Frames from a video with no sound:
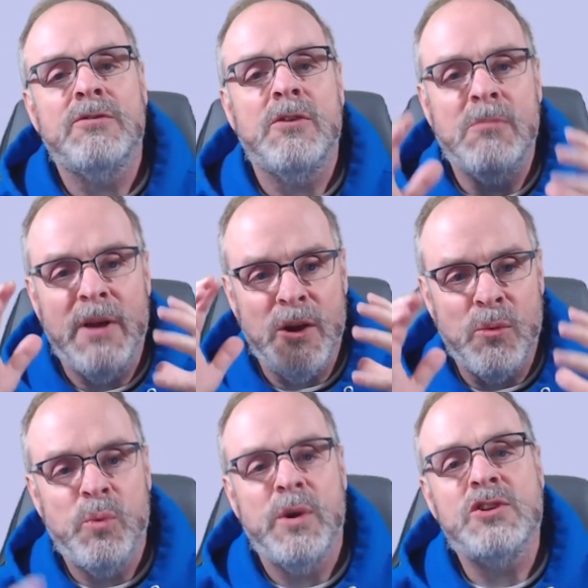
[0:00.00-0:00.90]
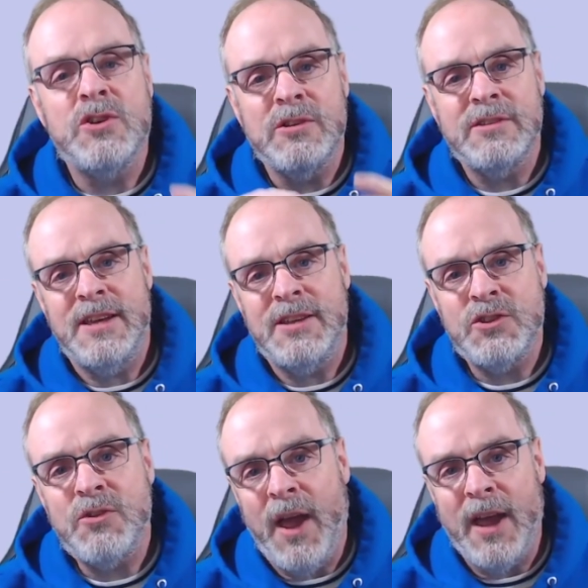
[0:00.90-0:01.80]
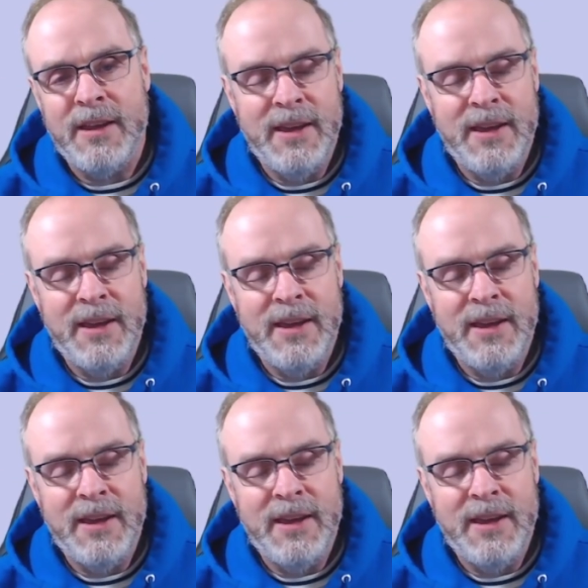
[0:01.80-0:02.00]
for my original test track.